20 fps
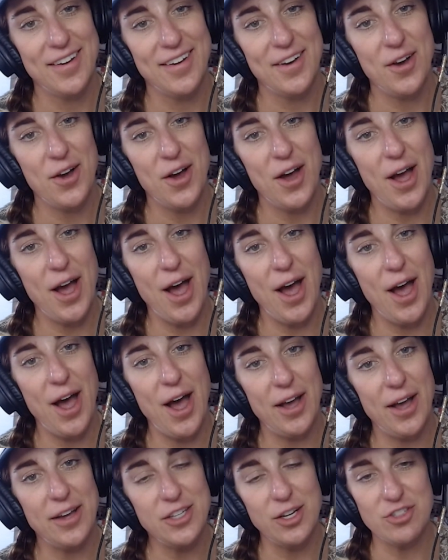
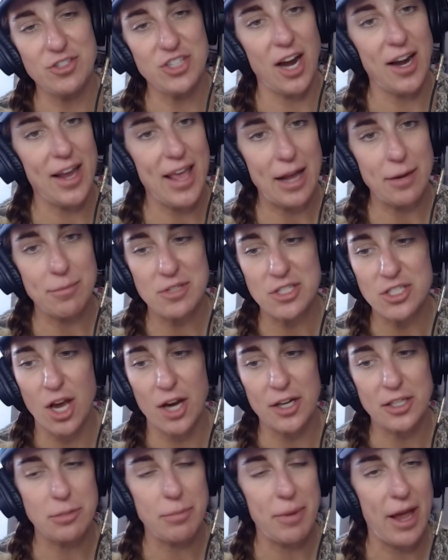John Adams talked
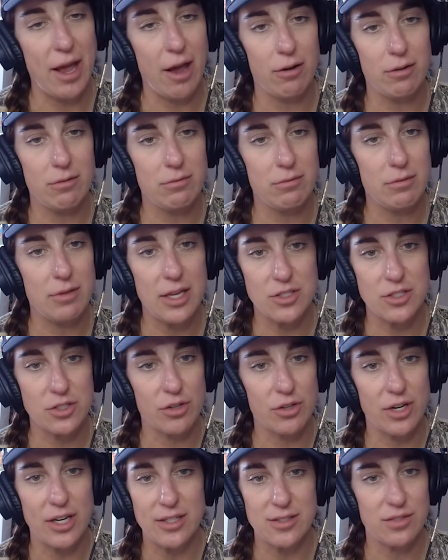about his
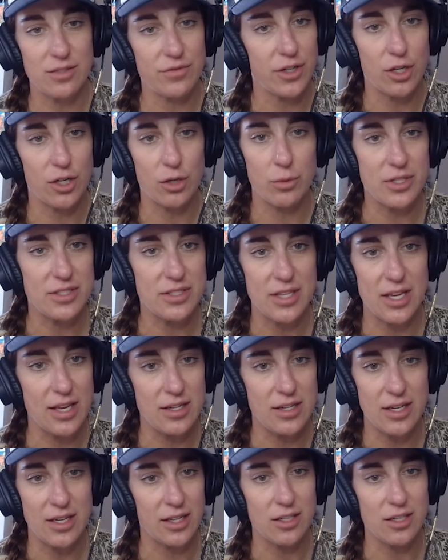greatest fear was
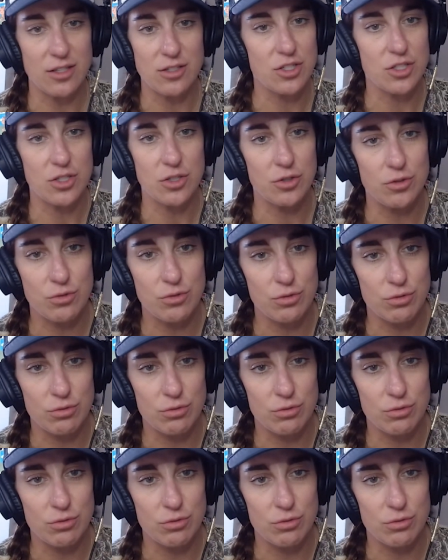ending in two